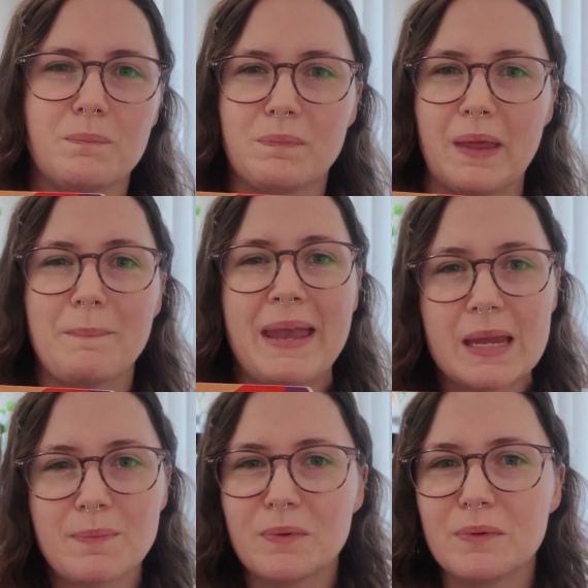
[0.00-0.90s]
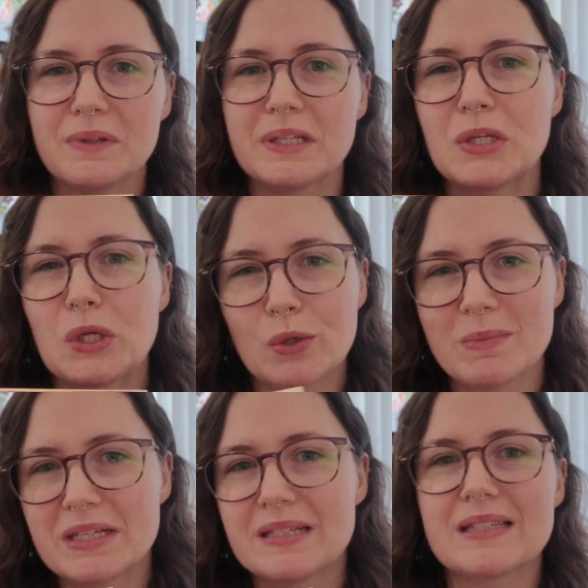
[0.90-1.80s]
like people and
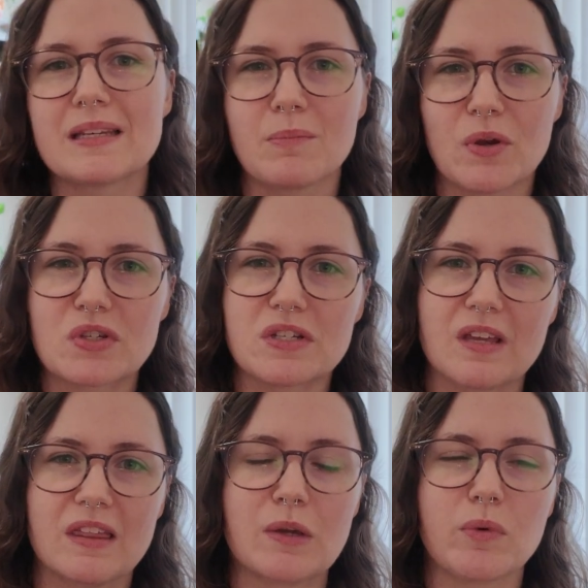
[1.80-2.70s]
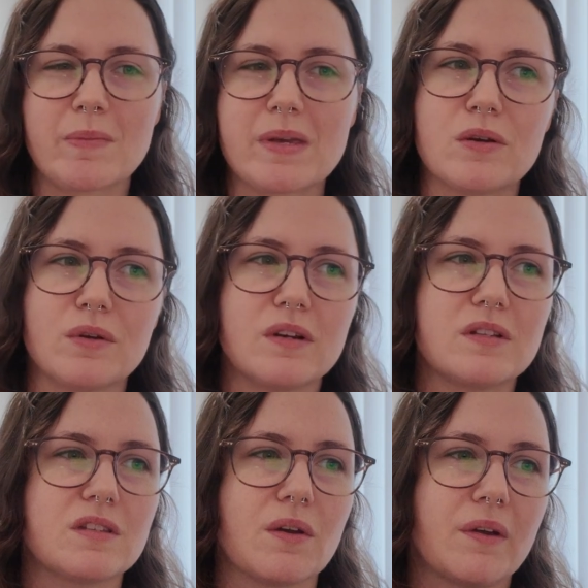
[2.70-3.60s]
humans and emotions, I think would be
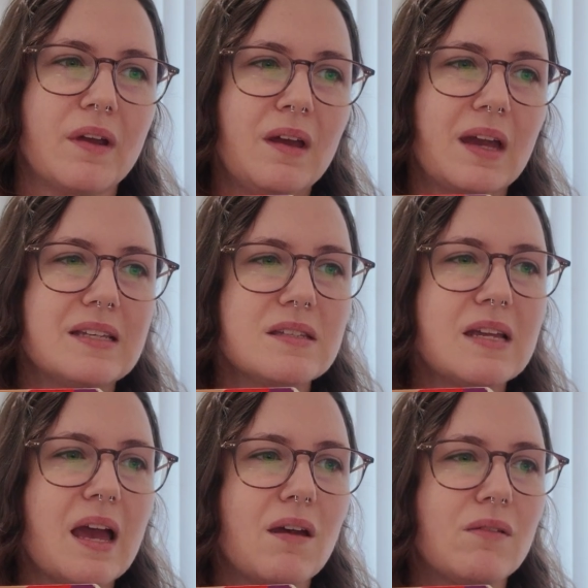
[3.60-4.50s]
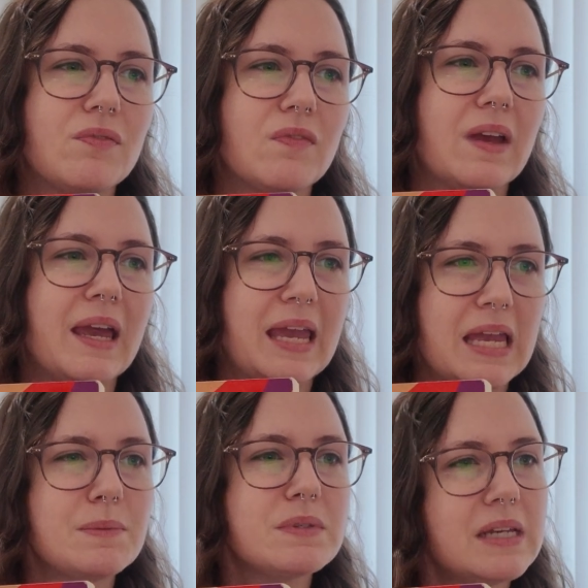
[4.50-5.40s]
good. So it doesn't have
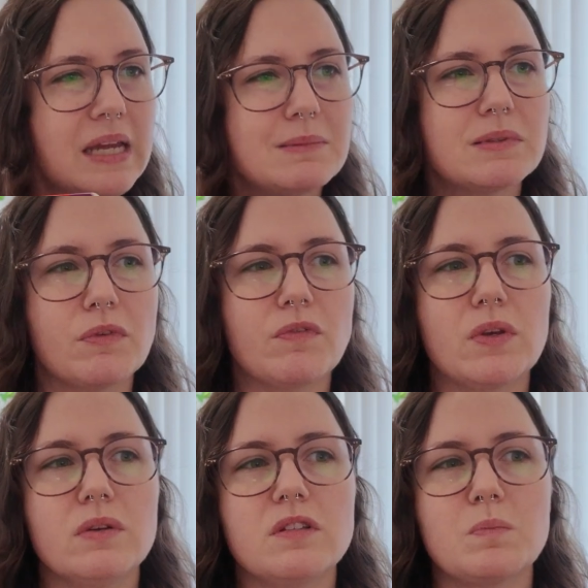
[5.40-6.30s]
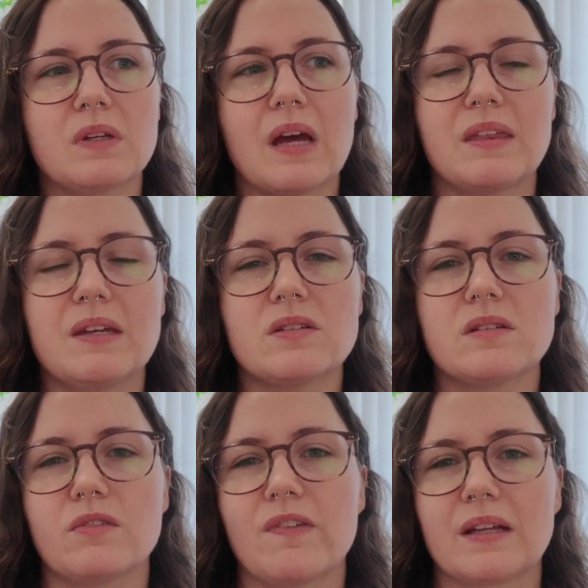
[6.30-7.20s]
heaps and heaps of reviews, but I think
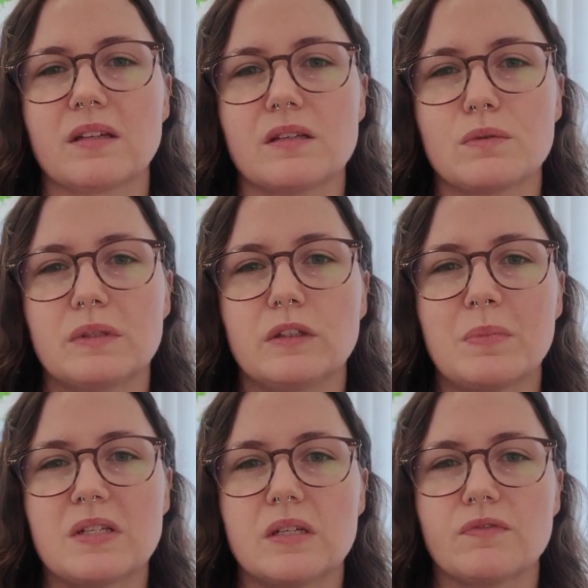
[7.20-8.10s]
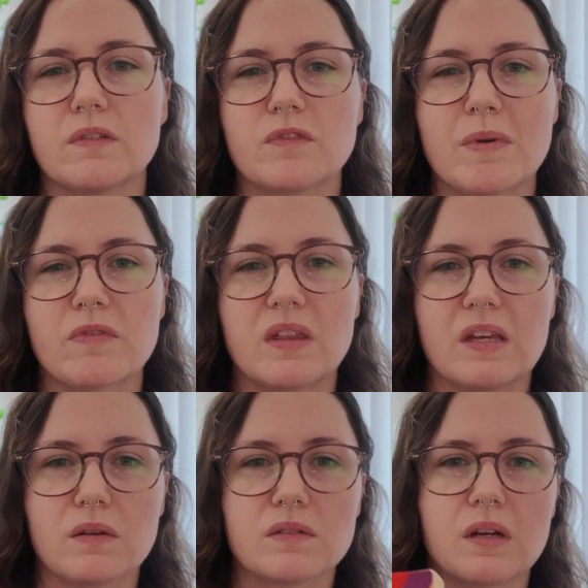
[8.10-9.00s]
just the fact that it's a little bit different from
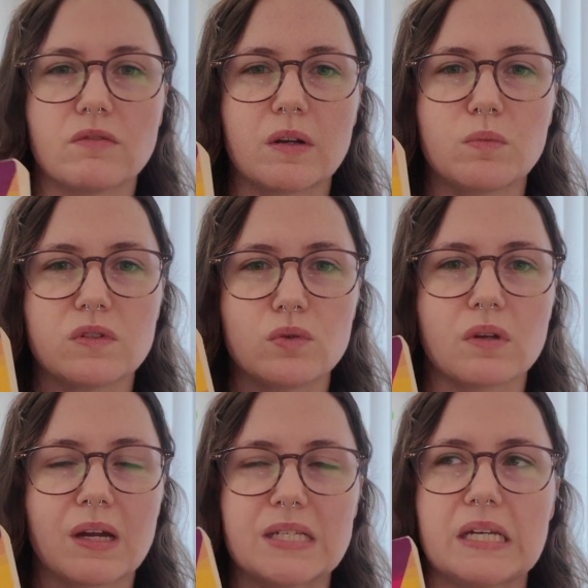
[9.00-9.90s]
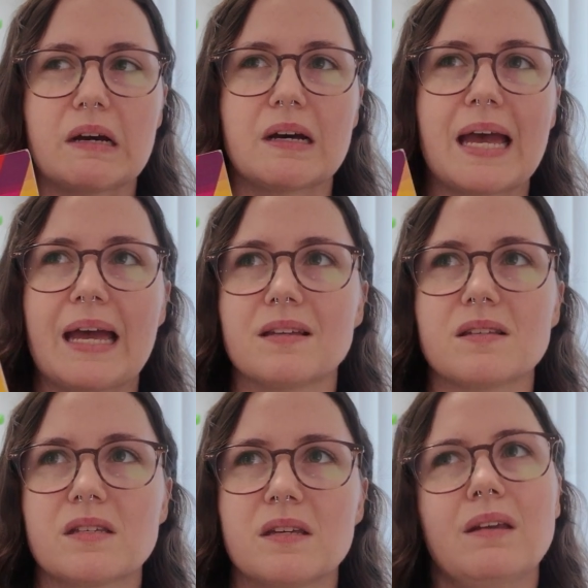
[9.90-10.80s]
everything else that I read was a good idea.
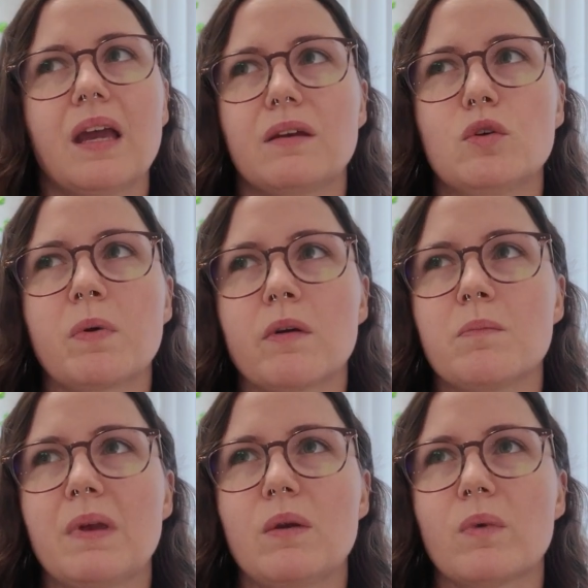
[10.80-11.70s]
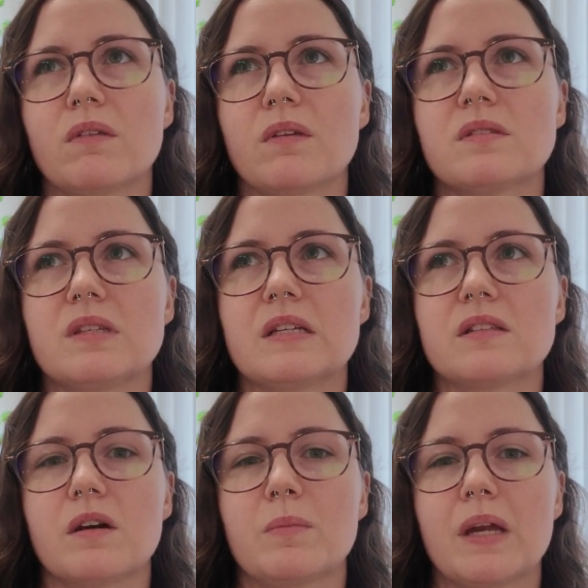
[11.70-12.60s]
And yeah, it will probably be one of those things
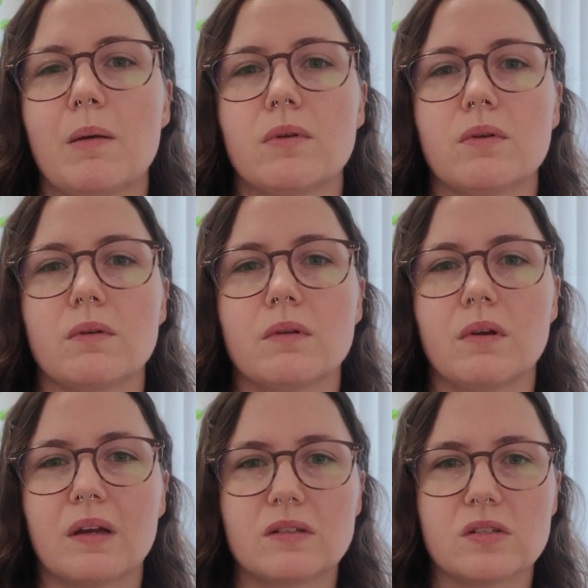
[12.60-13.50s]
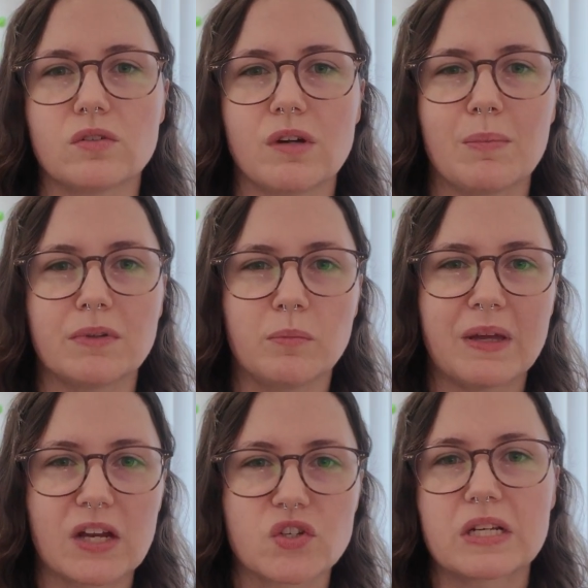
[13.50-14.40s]
that I'll be able to just grab a little
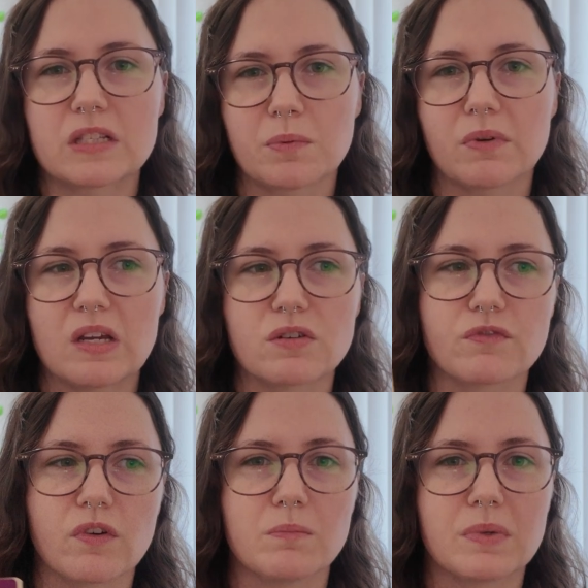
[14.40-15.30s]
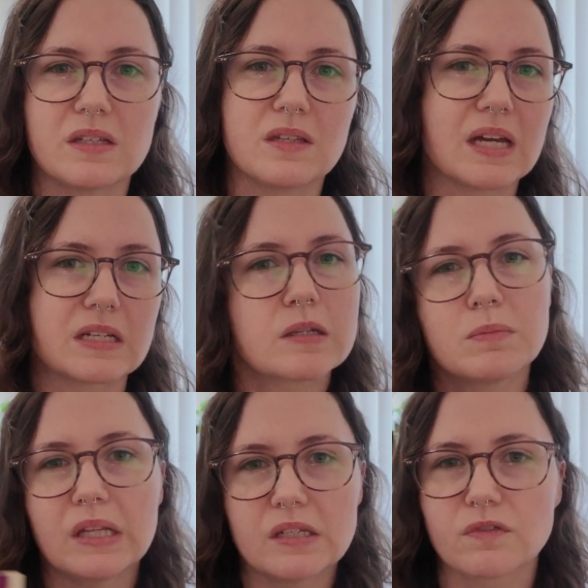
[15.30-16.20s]
bit extra inspiration from, because again, it's
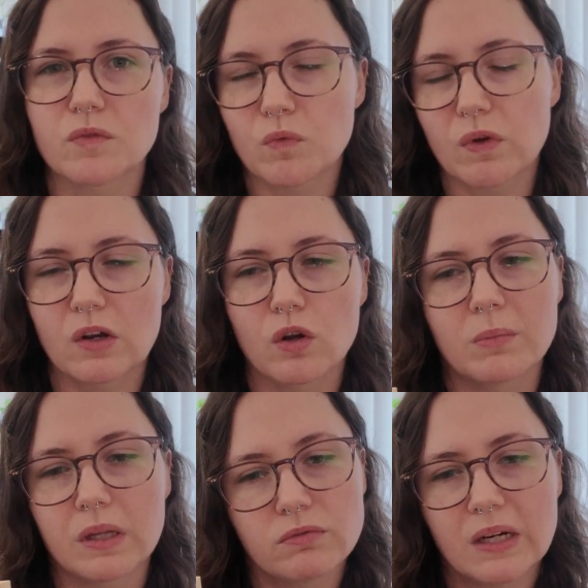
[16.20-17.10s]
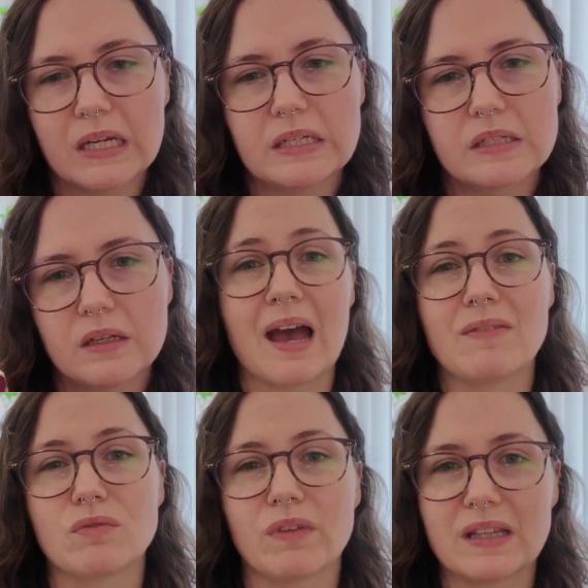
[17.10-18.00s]
completely different from what I normally read. I
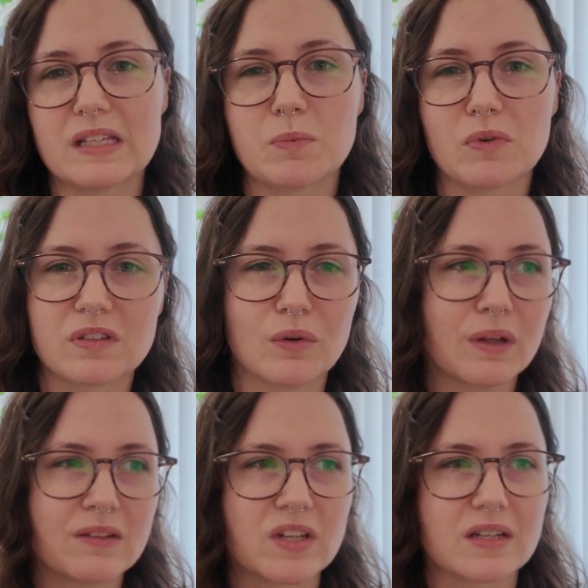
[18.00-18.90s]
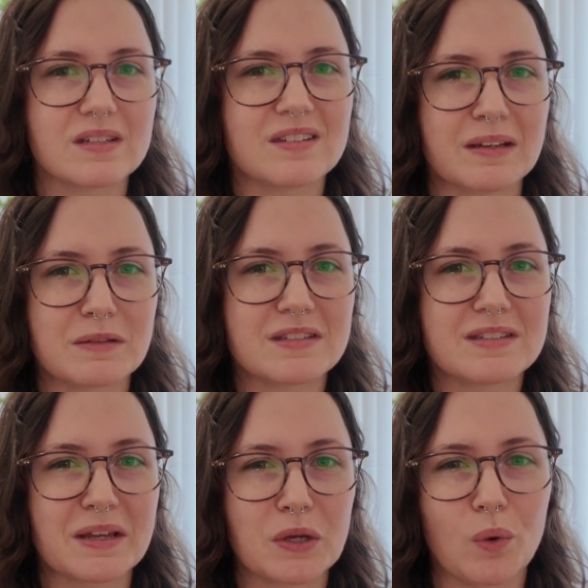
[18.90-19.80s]
haven't read these books. All I've done is done
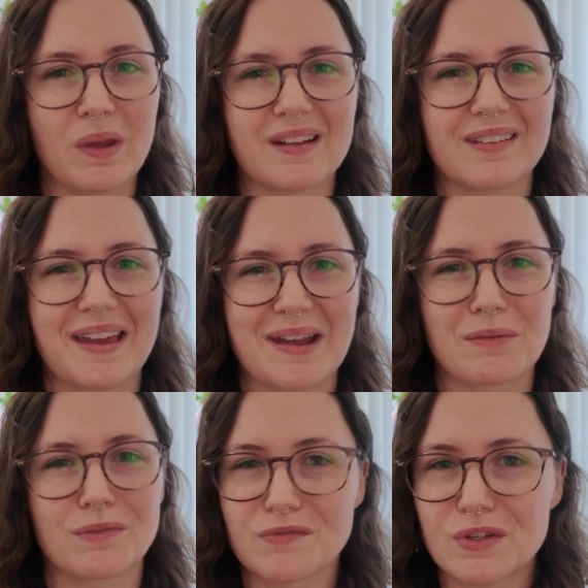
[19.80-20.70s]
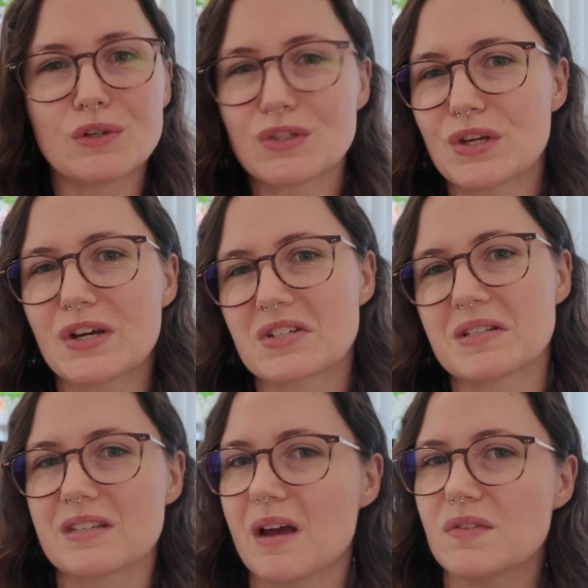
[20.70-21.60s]
a quick like review search
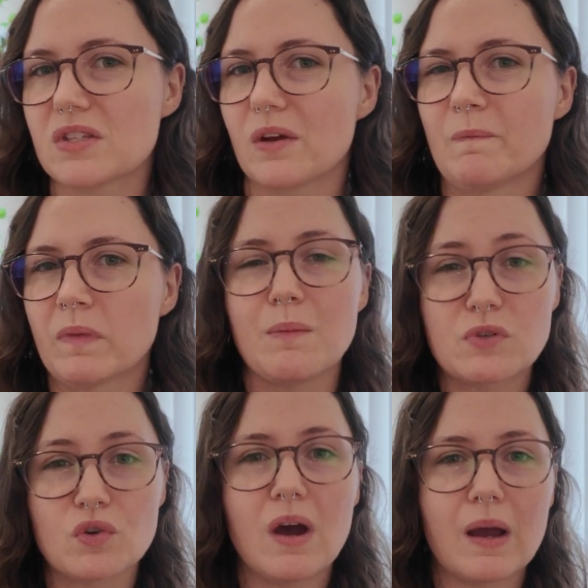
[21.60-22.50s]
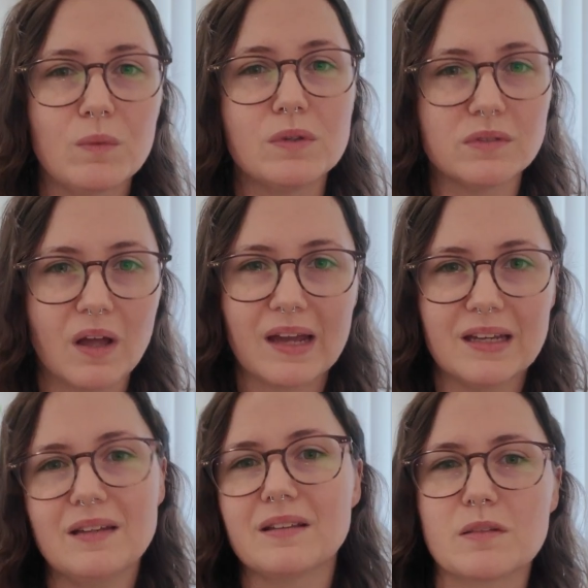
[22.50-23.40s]
and stuff. So I'm sure I will like
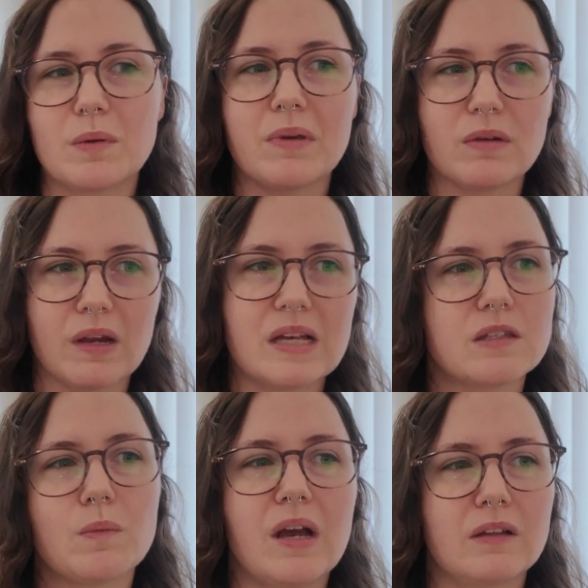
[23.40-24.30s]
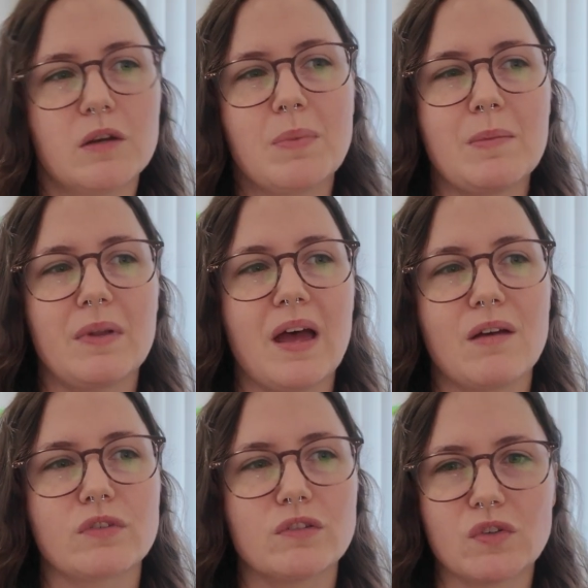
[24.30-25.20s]
it. There's probably a reason why a lot of people
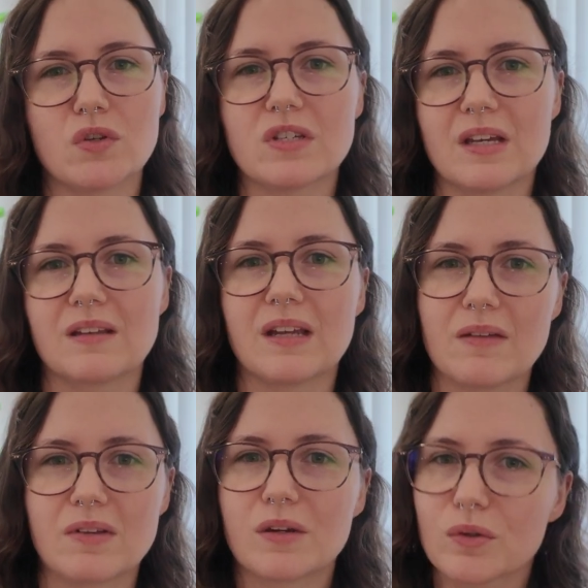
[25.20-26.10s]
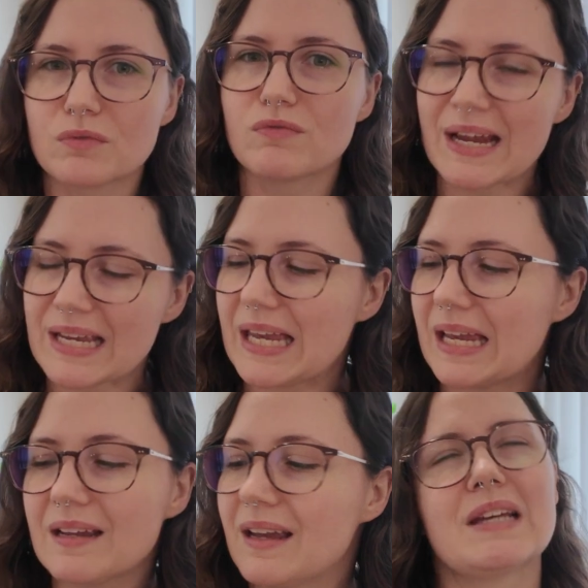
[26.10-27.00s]
have reviewed it and gave it a good ranking.